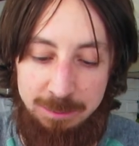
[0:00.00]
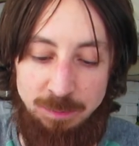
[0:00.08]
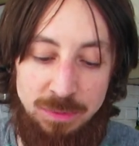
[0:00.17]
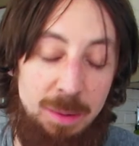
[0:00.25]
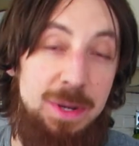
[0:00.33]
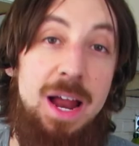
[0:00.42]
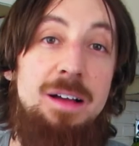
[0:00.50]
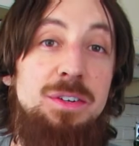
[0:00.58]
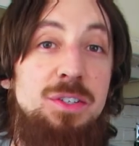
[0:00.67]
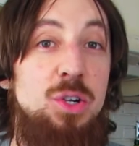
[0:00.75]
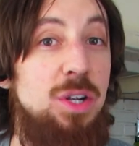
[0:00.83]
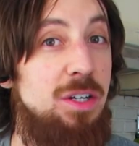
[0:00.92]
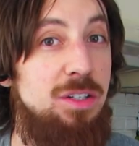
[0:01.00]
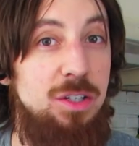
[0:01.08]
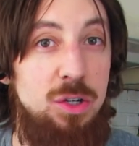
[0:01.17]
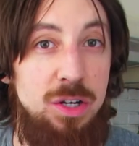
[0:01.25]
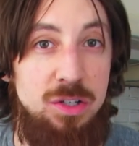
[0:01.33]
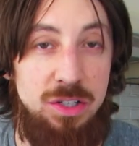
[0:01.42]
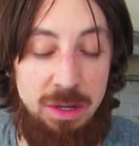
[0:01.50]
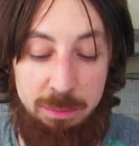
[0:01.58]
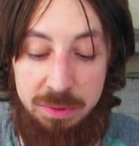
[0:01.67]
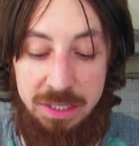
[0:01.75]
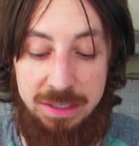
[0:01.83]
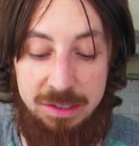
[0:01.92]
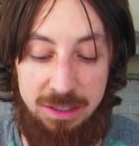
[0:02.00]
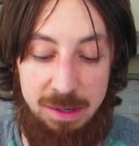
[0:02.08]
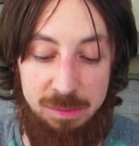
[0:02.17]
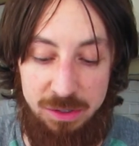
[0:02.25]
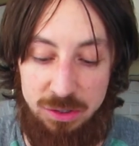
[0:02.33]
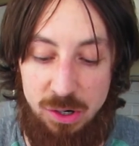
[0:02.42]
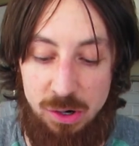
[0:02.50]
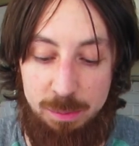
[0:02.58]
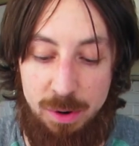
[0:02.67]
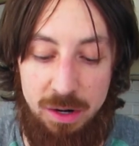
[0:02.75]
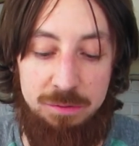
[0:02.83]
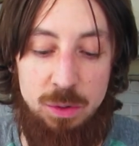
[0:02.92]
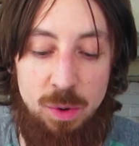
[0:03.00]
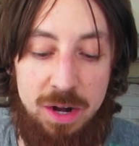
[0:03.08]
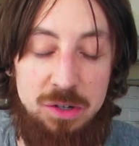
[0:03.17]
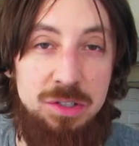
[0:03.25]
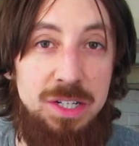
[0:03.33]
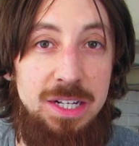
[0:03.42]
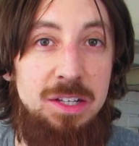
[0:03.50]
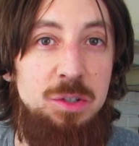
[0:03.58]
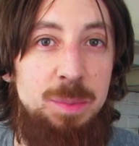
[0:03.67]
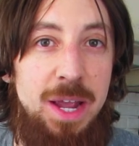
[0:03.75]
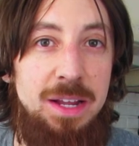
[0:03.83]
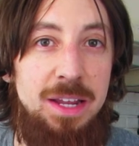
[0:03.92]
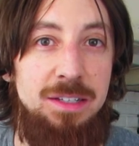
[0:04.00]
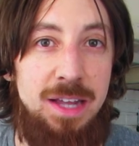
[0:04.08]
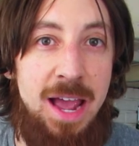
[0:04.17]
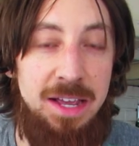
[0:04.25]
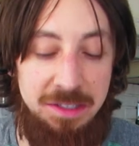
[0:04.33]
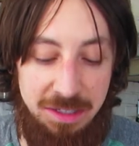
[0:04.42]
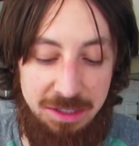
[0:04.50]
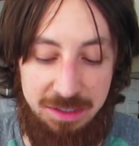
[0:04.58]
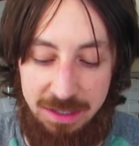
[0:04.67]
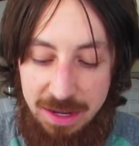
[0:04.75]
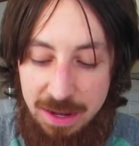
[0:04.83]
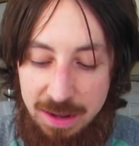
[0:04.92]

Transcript: I mean, obviously you could just completely skip the syrup part if you want to just eat these pancakes as is.